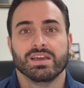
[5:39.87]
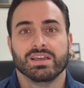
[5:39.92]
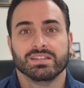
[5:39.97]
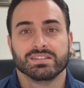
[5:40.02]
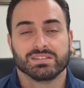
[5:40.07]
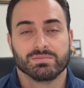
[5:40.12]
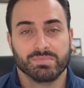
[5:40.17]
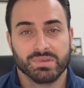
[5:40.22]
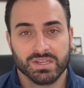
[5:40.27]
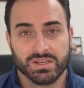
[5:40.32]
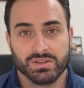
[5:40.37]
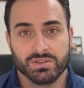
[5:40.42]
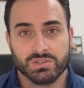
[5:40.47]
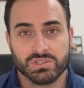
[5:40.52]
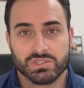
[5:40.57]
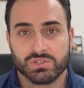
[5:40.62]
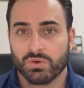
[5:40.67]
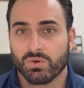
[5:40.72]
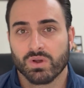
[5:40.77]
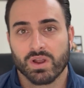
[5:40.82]
It's a big news
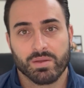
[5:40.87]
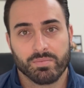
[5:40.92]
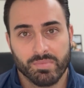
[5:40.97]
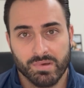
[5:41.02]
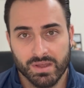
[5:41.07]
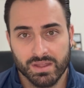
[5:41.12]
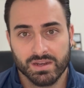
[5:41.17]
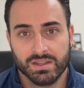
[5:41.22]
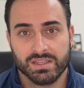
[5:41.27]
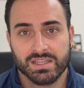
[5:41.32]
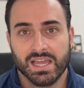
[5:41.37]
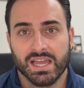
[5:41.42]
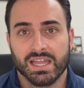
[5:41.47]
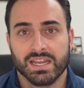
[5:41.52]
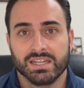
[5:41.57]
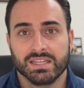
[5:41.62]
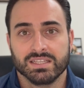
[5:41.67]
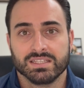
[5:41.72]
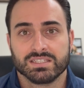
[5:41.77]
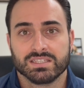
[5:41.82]
story, but
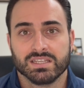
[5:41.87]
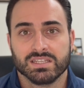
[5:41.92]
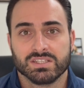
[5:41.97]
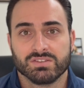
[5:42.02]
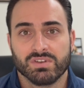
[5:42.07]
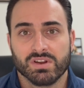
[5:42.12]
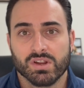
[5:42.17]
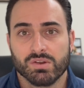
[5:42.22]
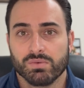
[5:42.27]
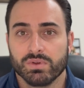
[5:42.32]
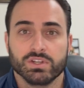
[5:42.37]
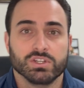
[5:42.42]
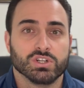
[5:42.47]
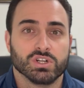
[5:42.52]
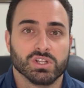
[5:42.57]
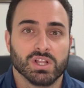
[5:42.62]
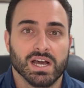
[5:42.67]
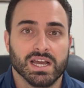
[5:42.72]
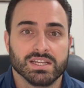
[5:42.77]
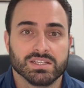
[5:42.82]
again, it's very
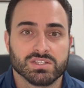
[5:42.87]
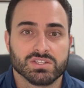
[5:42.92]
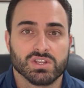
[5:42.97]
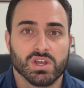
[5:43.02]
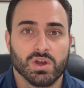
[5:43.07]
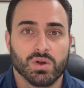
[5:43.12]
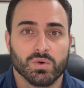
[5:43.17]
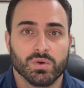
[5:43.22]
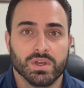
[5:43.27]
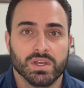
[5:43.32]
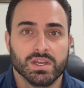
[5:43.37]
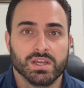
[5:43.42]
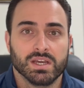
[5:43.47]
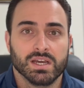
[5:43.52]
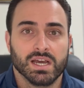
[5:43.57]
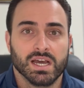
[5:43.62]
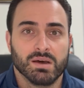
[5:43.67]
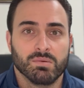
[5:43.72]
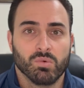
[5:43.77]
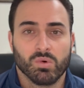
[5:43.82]
regionalized. So
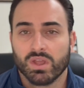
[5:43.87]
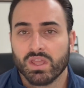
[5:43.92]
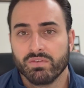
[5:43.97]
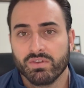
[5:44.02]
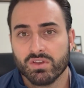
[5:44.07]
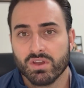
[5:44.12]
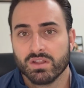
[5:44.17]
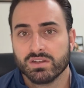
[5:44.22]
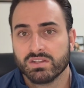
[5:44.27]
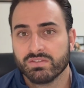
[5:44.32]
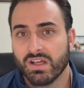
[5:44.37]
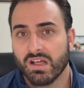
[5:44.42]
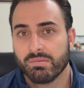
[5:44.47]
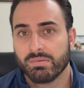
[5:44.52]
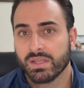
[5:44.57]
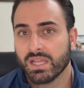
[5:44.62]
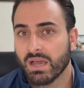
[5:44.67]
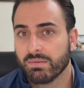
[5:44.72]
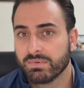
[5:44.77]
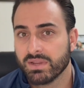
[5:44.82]
we'll give you
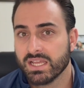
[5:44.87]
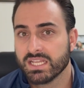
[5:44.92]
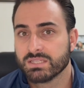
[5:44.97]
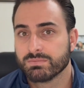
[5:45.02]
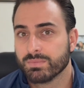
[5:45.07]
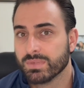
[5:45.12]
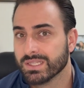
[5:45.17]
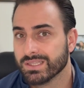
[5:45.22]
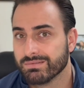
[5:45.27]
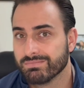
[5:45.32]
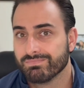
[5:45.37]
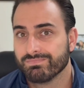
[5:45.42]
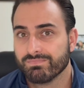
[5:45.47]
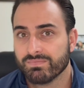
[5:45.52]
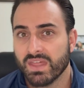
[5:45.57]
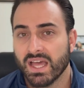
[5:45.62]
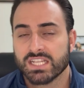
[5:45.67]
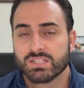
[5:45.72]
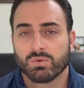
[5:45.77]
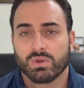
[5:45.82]
developing updates, but
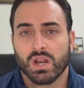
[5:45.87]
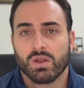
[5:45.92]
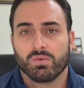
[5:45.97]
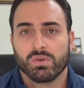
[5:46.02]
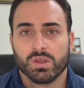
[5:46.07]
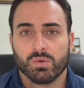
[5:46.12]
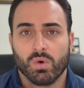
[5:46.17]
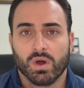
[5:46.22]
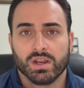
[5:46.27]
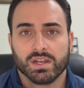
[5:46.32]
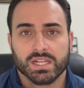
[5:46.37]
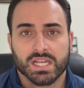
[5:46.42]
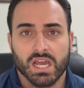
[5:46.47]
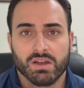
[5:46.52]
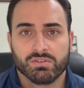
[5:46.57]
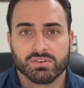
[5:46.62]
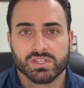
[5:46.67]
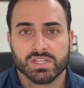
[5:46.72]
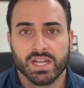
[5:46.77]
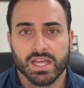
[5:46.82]
that's what I really wanted to
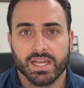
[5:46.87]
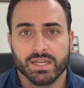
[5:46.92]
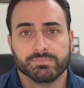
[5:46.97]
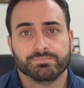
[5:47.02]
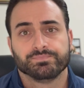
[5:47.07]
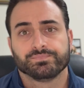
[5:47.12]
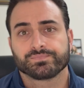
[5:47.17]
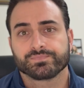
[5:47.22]
cover today.